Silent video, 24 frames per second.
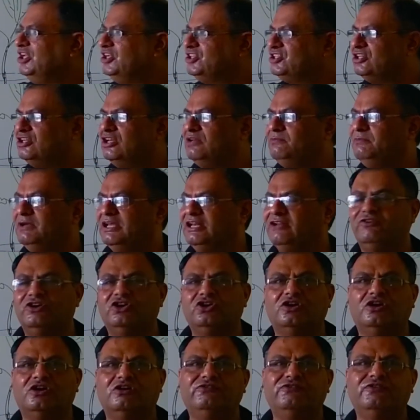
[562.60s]
additional benefit
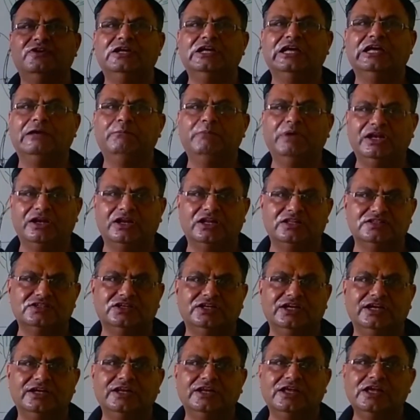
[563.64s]
of minerals
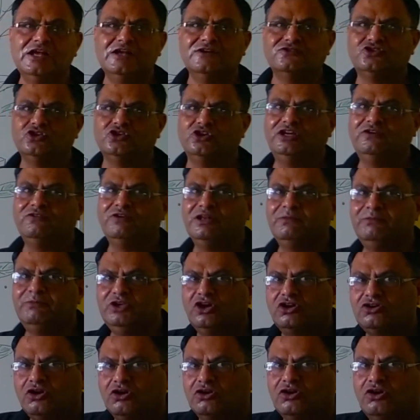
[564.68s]
in it. So it will be
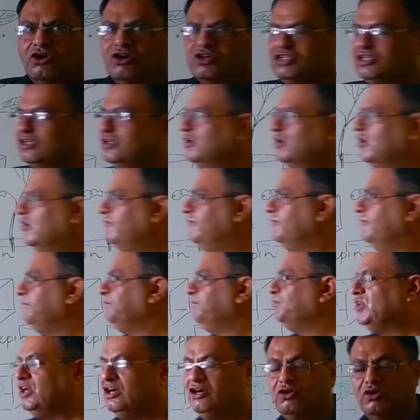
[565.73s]
a concoction
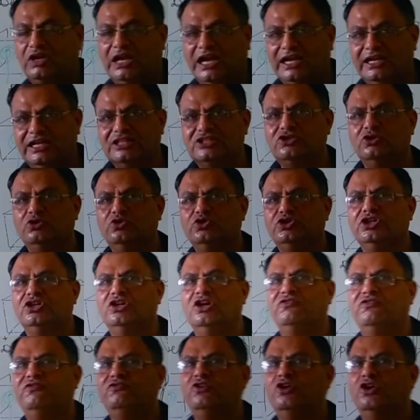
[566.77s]
of a colloidal solution
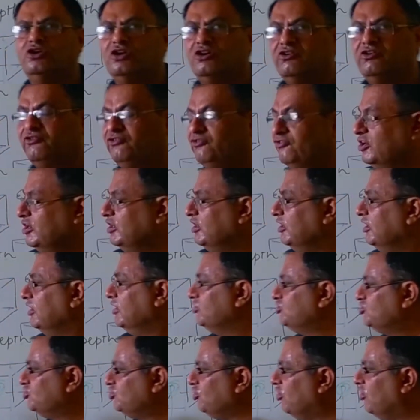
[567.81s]
of lot of
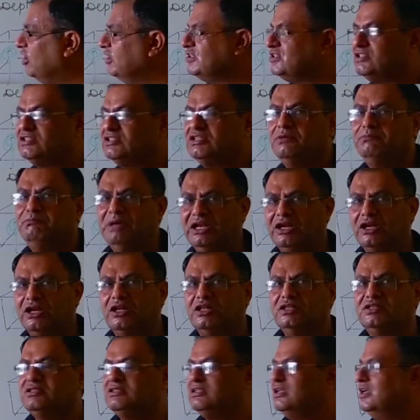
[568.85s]
salts,
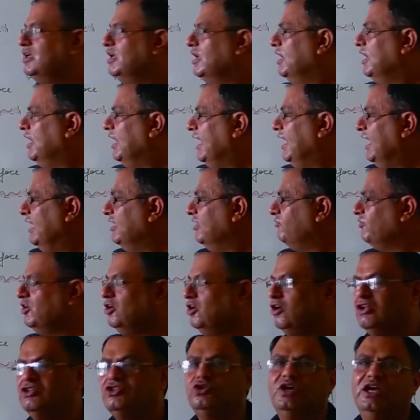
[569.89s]
minerals, and it
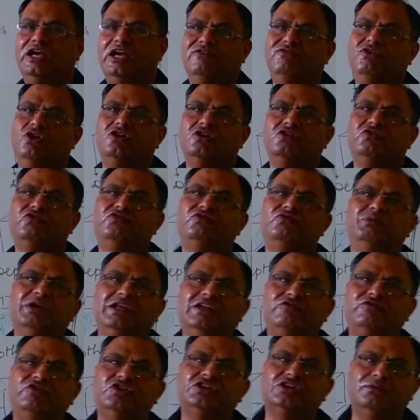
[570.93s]
will also have lot of
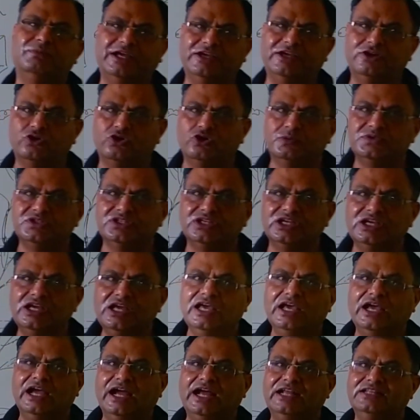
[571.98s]
beneficial microbes.
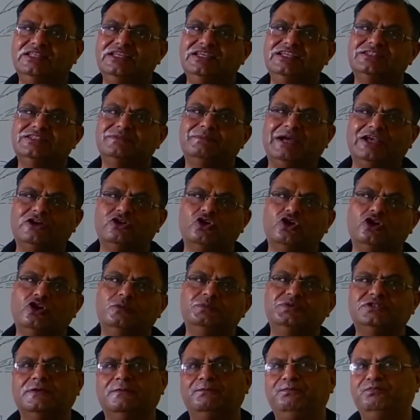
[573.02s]
And these
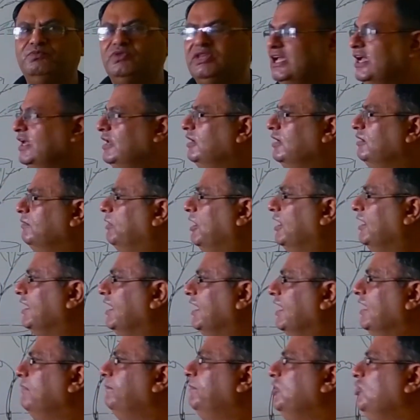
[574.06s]
microbes can
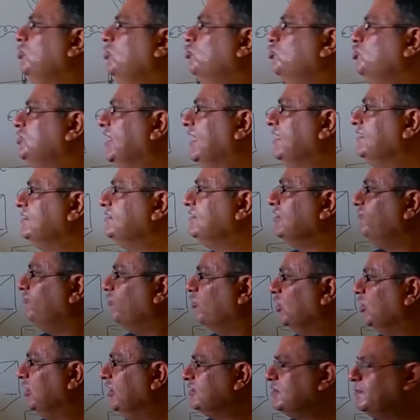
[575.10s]
again be used as a
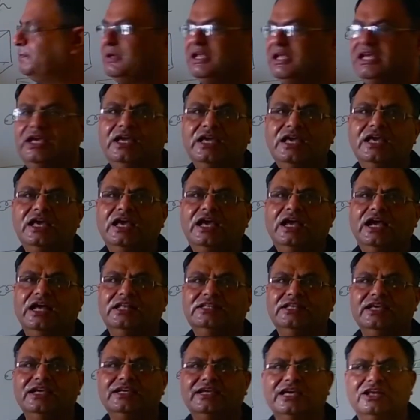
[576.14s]
foliar spray,
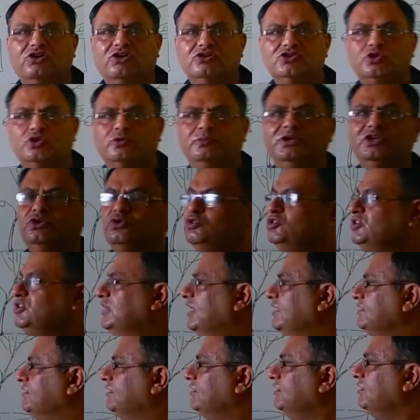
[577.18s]
and they can also be used
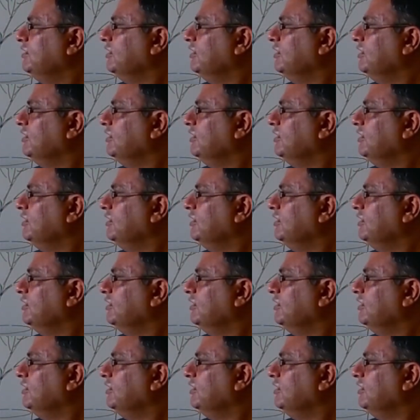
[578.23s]
as